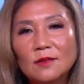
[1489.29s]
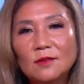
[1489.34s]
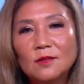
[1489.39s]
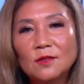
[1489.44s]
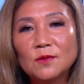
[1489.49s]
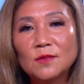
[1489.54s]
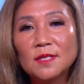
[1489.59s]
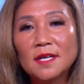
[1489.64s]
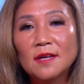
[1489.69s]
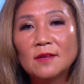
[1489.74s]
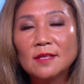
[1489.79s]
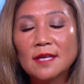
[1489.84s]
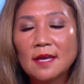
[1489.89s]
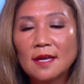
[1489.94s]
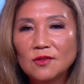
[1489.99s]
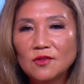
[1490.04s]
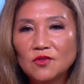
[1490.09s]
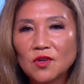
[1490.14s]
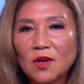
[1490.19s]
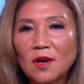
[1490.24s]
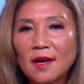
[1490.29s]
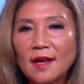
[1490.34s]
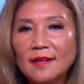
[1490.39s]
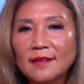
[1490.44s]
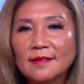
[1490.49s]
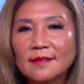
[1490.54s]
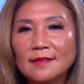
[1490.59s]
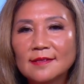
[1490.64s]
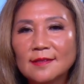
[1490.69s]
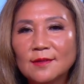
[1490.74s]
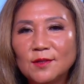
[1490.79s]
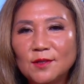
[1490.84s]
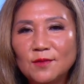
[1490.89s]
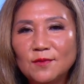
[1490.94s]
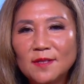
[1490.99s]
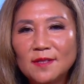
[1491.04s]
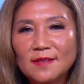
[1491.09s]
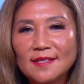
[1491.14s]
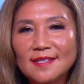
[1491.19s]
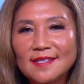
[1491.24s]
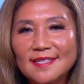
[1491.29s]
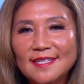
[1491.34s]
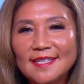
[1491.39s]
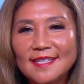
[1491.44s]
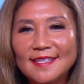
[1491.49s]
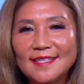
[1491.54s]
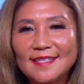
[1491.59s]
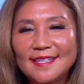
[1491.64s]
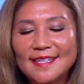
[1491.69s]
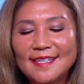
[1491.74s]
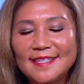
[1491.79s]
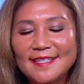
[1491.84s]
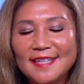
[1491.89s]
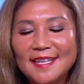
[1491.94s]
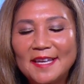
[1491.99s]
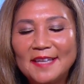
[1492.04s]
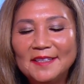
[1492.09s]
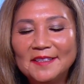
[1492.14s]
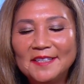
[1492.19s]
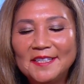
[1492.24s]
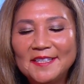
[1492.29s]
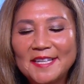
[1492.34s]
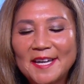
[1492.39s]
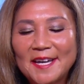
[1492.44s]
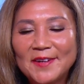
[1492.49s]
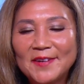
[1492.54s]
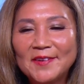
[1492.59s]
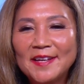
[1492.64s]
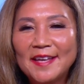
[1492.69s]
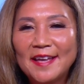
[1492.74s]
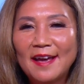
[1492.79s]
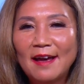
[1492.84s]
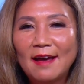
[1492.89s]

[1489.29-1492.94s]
No doubt. John, so you've been listening intently now.